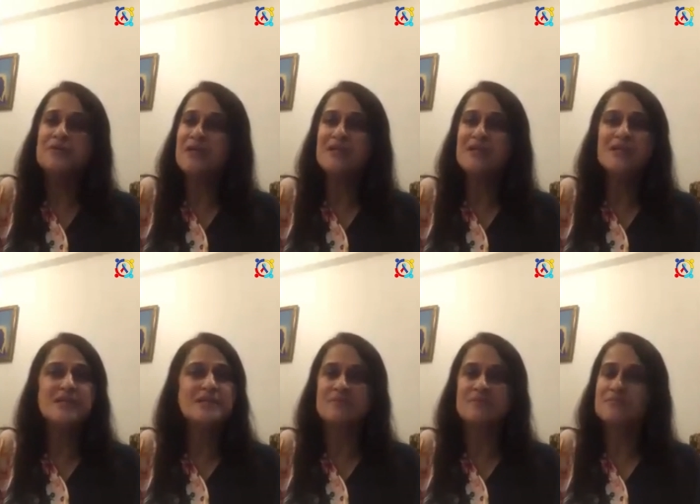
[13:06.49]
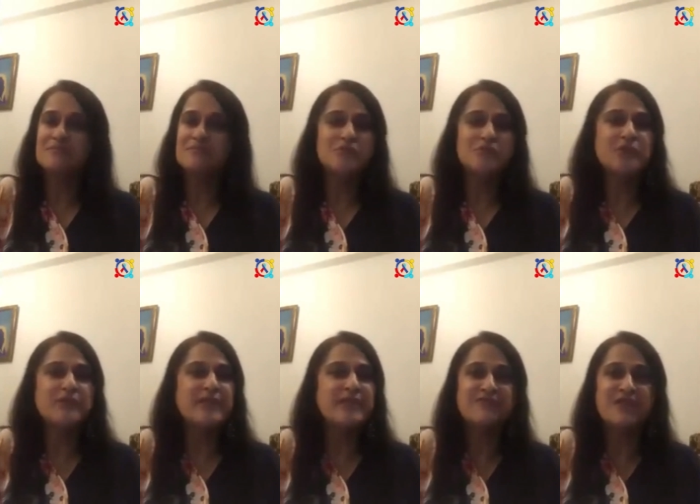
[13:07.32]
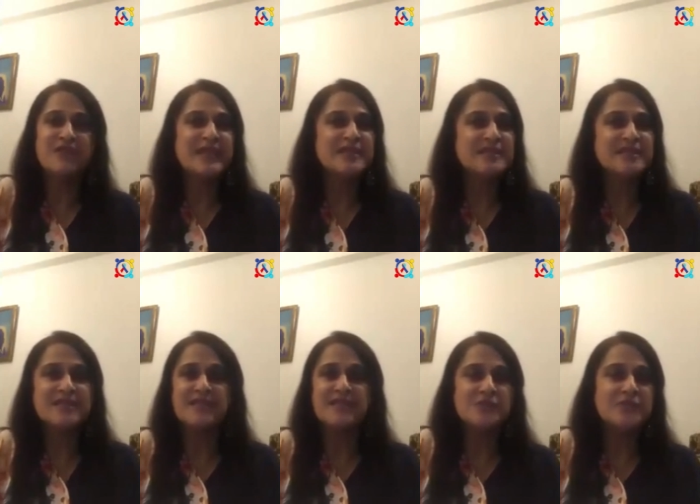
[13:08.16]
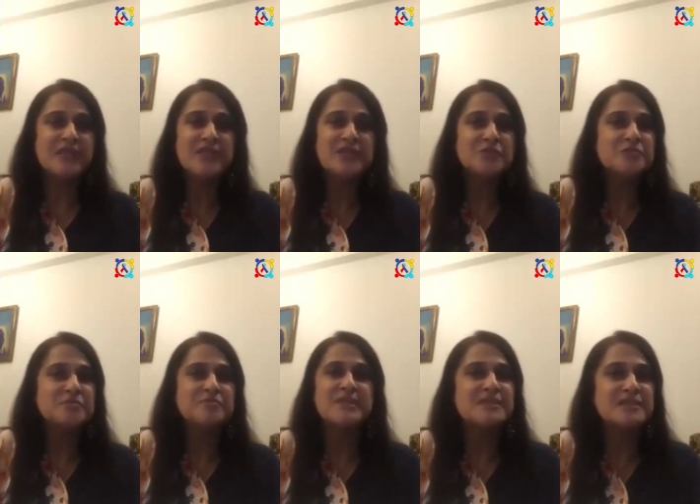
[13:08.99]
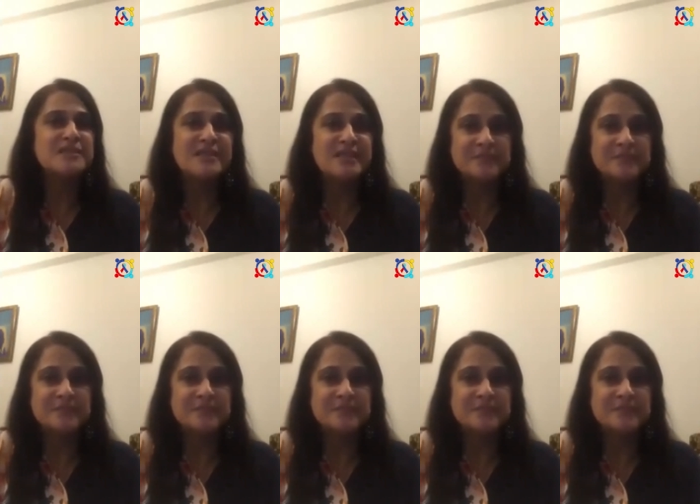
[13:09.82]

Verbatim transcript: and then you're ready for landing and you're ready to meet the day.